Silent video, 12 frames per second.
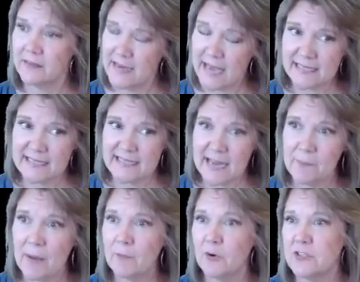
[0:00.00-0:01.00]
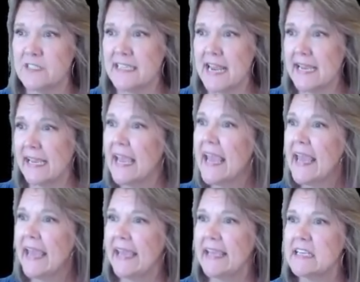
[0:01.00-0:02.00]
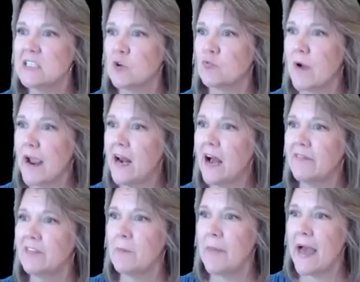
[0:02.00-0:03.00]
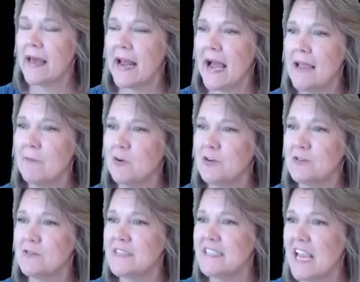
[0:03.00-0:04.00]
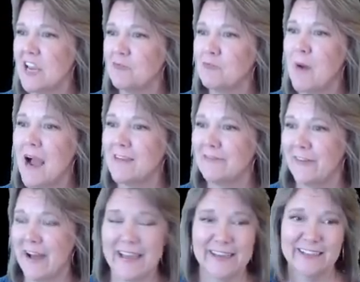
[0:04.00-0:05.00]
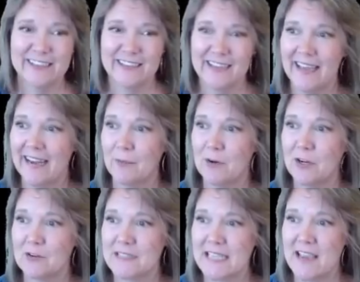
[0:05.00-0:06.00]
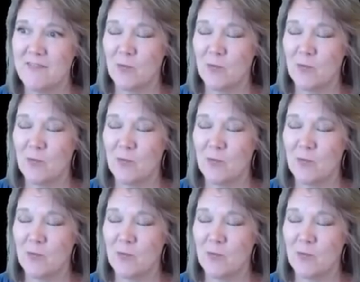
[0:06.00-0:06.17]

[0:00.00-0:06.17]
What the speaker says: Next step I'm going to take is right off the bat, I am going to save my file, and I'm going to go save